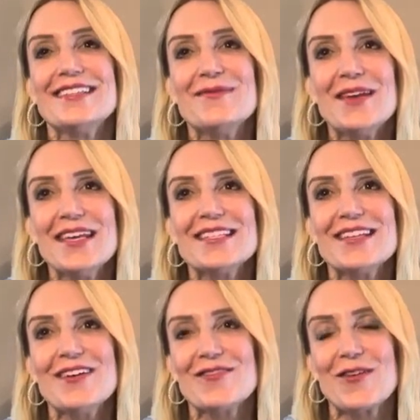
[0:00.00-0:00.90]

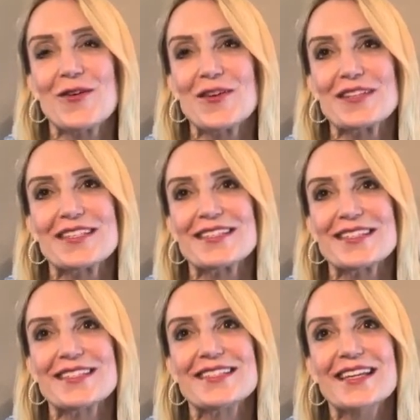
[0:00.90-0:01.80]
Pisa, of course, is
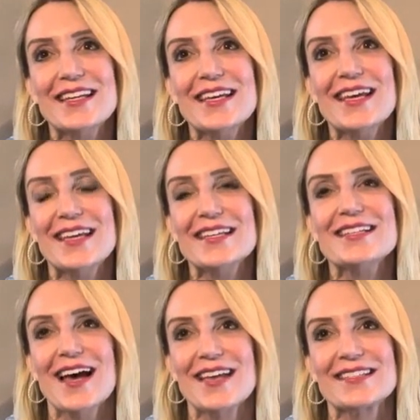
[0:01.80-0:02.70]
a city in
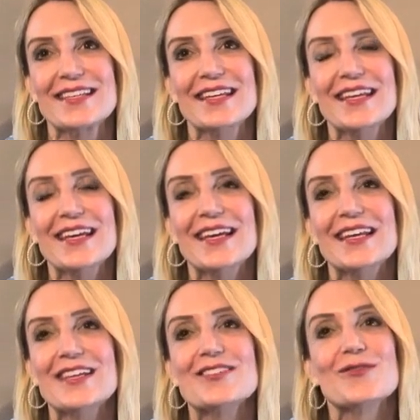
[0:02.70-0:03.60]
Tuscany,
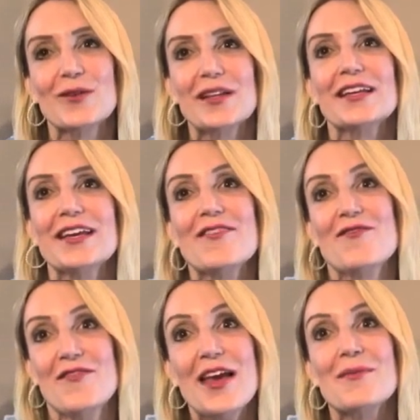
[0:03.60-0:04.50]
and it's really
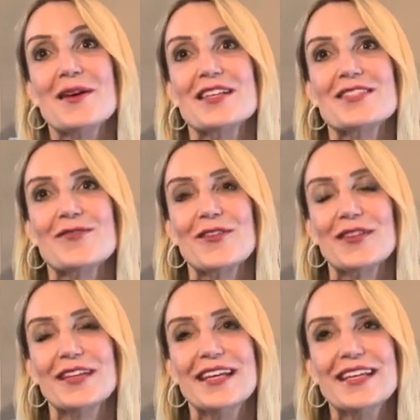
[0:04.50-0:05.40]
famous for the
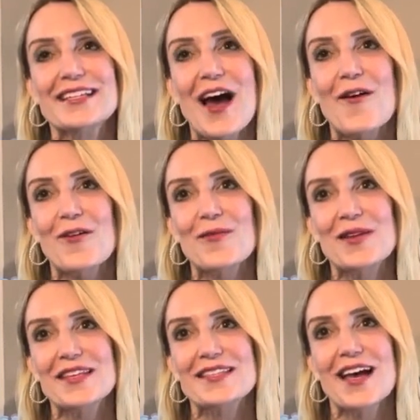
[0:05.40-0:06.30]
Leaning Tower of
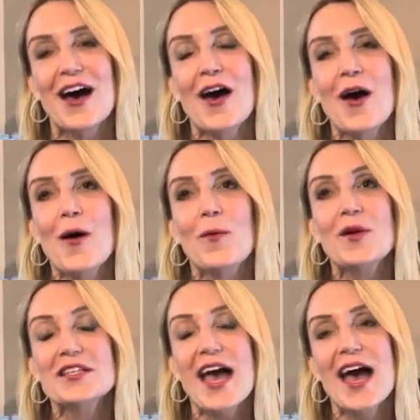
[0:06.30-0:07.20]
Pisa,
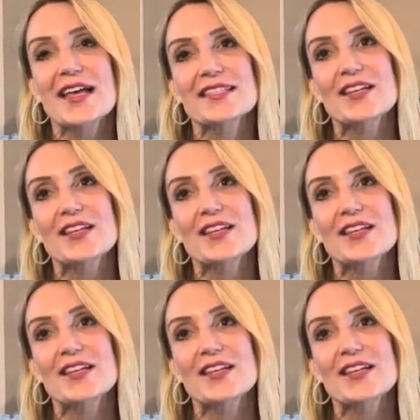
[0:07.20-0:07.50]
which has an